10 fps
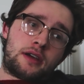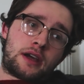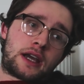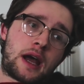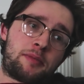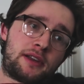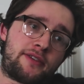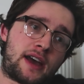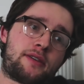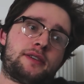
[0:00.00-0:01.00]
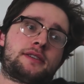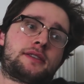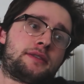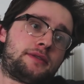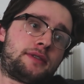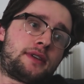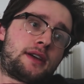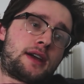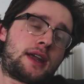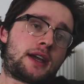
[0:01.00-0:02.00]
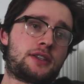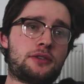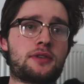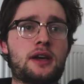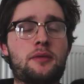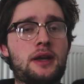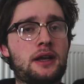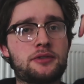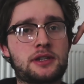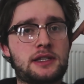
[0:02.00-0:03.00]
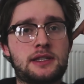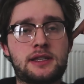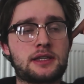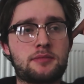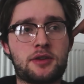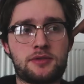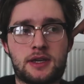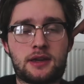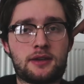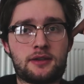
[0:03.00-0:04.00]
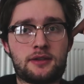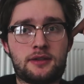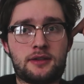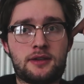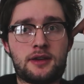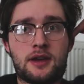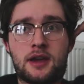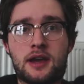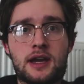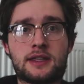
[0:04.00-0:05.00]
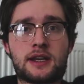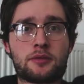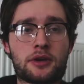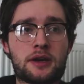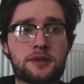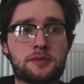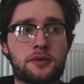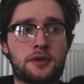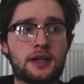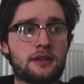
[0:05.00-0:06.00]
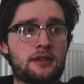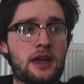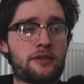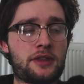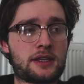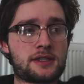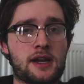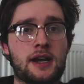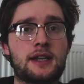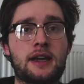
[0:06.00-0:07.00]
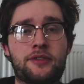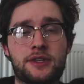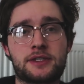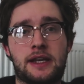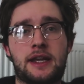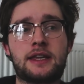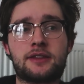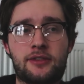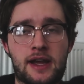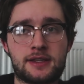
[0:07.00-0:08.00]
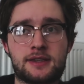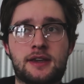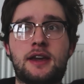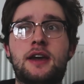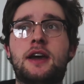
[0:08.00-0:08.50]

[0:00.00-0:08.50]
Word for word: a couple of hours, and I could do that while I was just listening to music. And then I woke up this morning, everything's tidy, everything's clean, the flat's